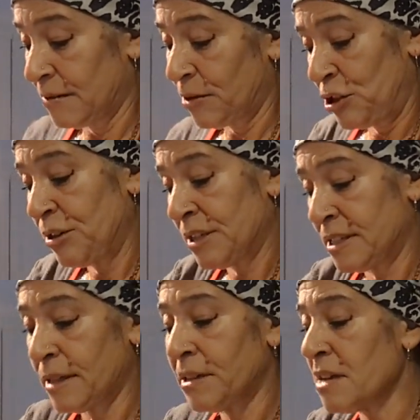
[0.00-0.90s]
which you
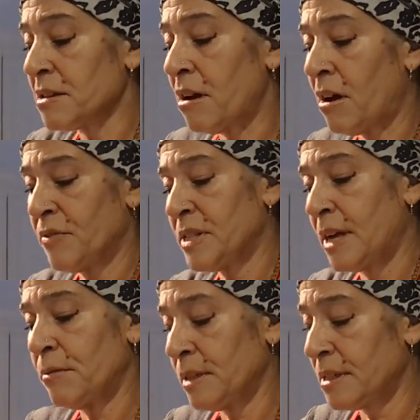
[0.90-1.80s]
can sometimes
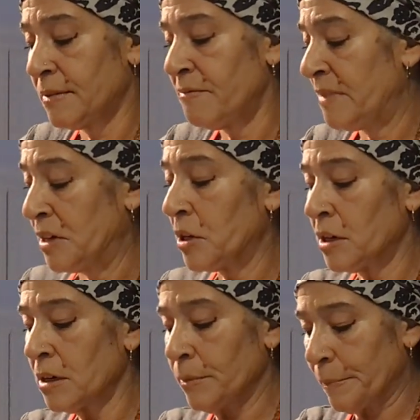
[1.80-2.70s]
offset with some
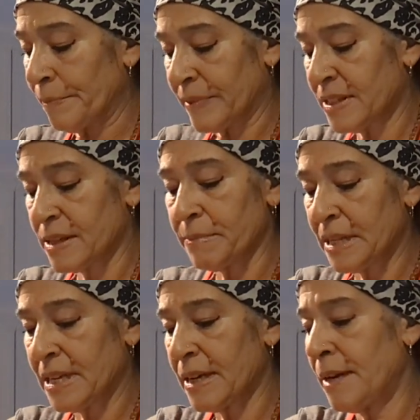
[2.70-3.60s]
vinegar,
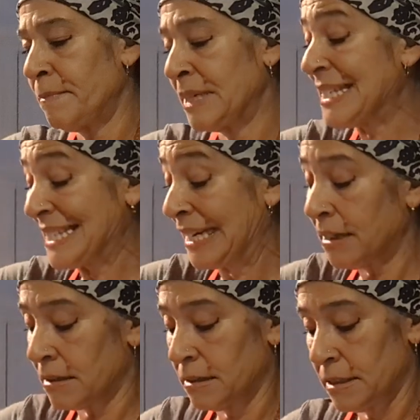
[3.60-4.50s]
something
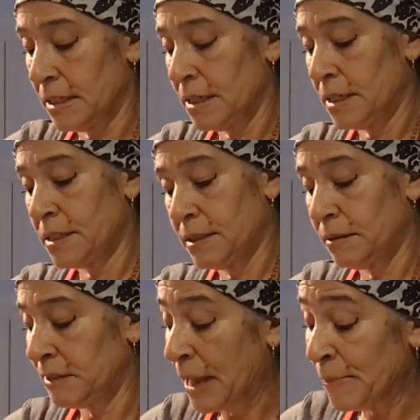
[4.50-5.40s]
acidic.
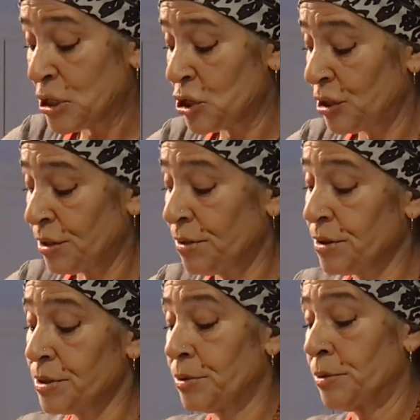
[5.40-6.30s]
So lemon
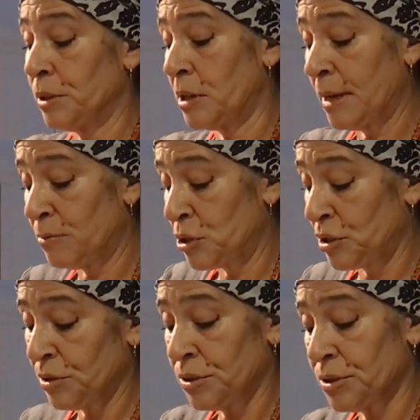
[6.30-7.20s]
juice or lime
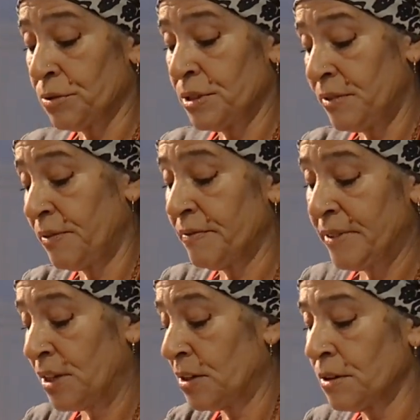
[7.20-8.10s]
juice or
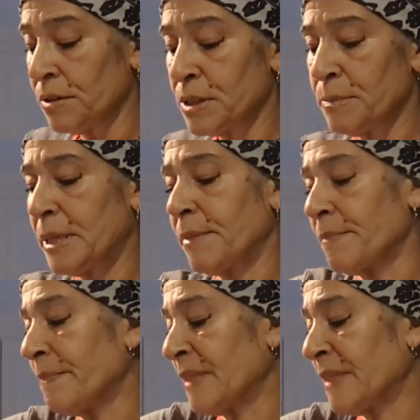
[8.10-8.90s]
different vinegars, but